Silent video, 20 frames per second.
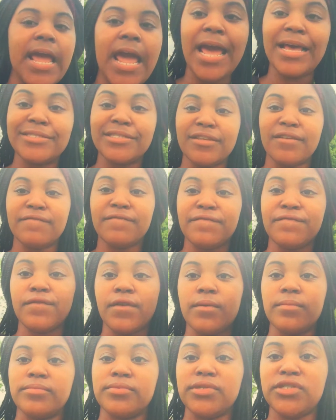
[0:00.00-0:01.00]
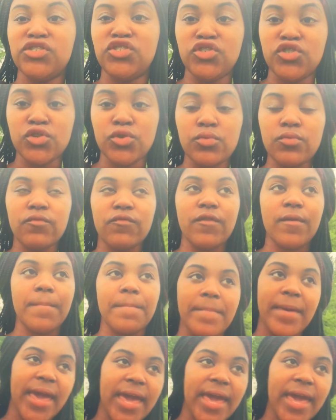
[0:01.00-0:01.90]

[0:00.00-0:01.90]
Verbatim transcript: as of from Ju from